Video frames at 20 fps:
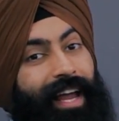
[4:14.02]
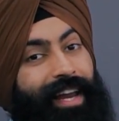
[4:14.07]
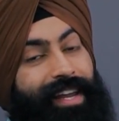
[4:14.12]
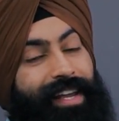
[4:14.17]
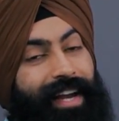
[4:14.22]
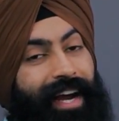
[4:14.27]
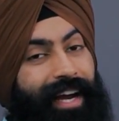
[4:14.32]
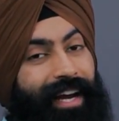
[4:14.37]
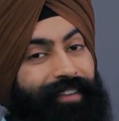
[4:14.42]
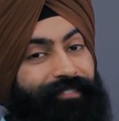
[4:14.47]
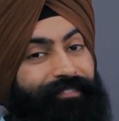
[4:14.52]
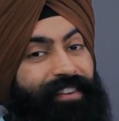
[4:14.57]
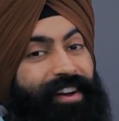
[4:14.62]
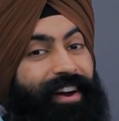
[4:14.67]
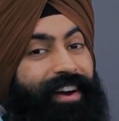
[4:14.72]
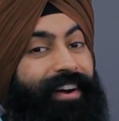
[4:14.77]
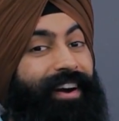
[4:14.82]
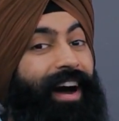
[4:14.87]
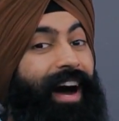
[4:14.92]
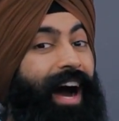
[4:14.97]
and you got to
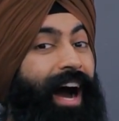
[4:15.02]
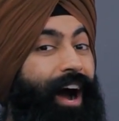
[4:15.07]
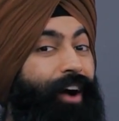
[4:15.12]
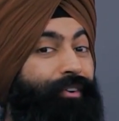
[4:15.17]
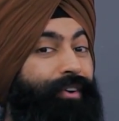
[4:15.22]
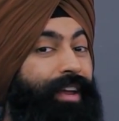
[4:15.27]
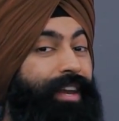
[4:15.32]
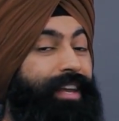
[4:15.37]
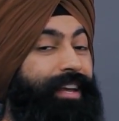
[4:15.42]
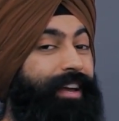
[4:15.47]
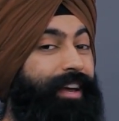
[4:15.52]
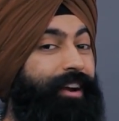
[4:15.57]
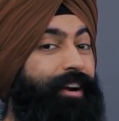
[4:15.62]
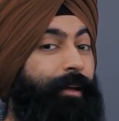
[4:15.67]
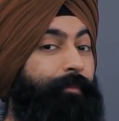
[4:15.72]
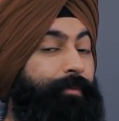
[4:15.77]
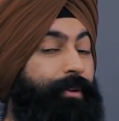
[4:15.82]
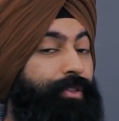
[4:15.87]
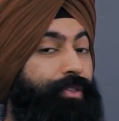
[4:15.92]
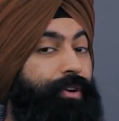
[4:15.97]
figure out how can you get it
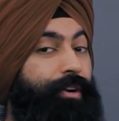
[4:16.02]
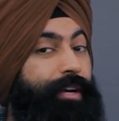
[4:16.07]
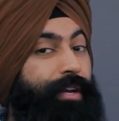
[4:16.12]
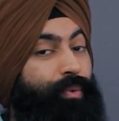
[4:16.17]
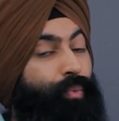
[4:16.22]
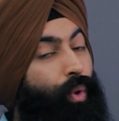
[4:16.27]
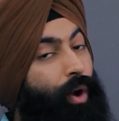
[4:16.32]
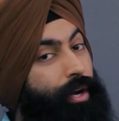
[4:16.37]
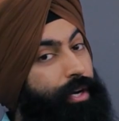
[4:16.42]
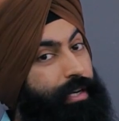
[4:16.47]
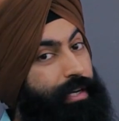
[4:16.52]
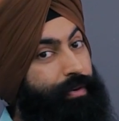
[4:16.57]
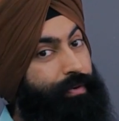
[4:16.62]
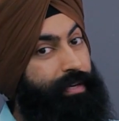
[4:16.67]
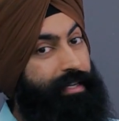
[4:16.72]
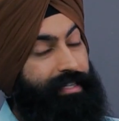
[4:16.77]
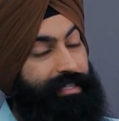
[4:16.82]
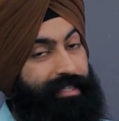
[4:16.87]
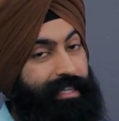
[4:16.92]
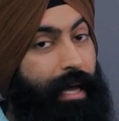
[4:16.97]
up to 31
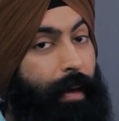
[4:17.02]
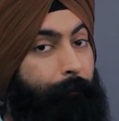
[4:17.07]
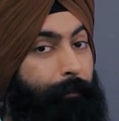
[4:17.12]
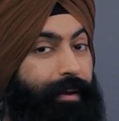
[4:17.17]
degrees